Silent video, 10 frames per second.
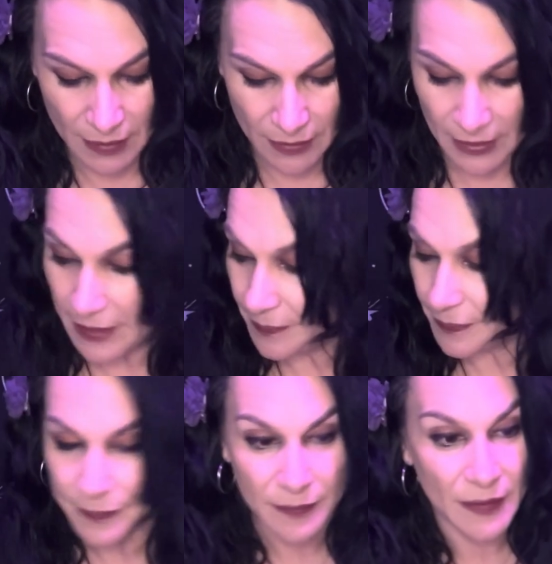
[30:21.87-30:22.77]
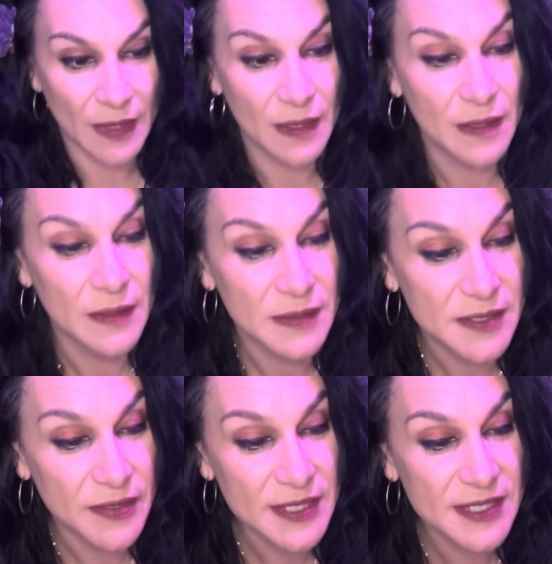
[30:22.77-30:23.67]
Okay.
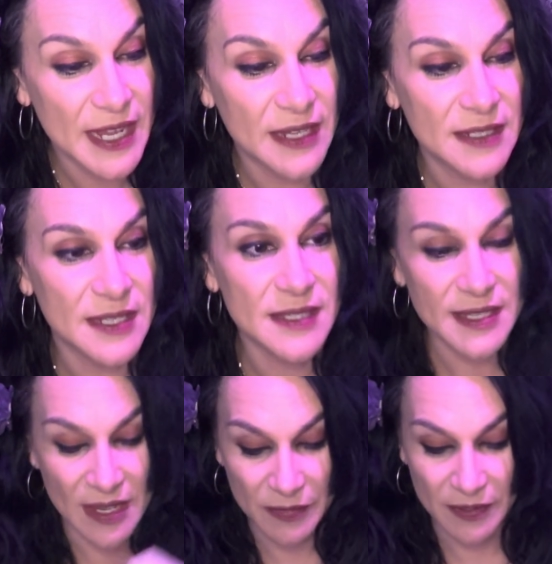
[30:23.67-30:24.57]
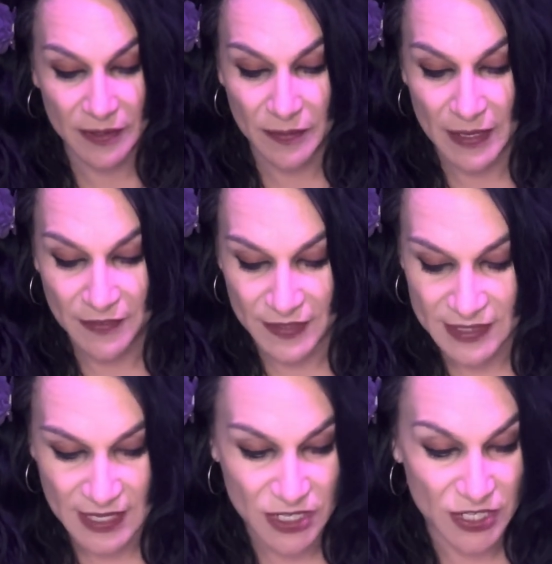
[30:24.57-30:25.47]
So this deck does come with little
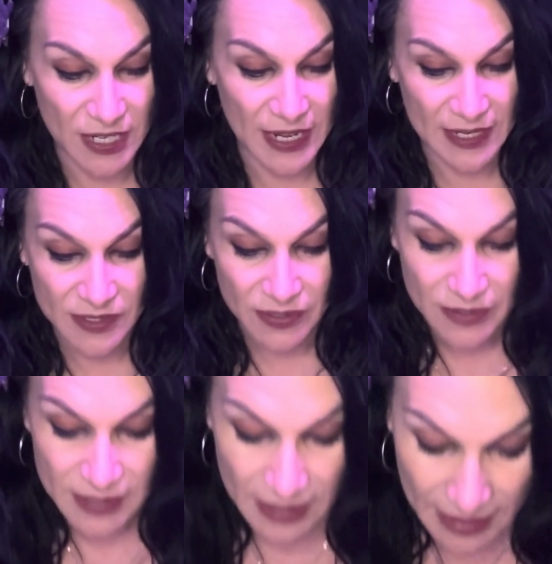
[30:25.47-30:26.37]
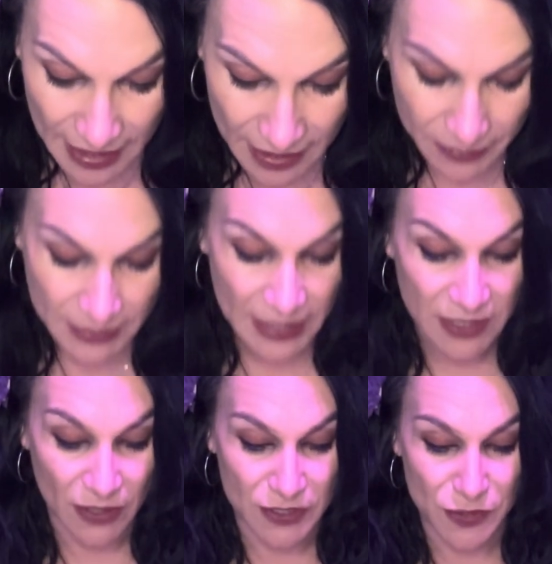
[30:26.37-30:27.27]
manifestation enhancers, and I would like
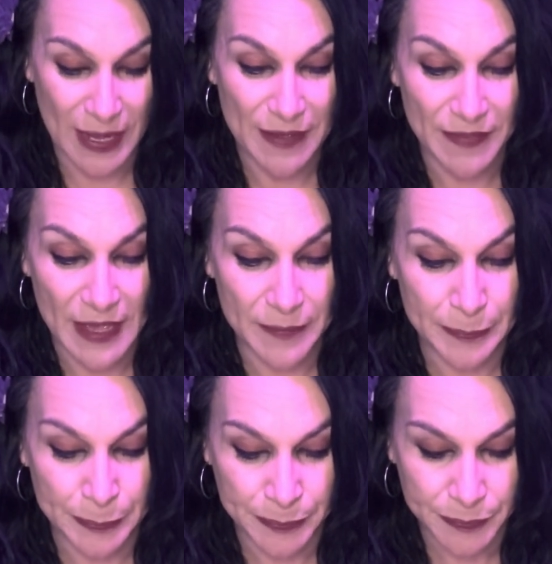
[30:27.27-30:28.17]
y'all to have them.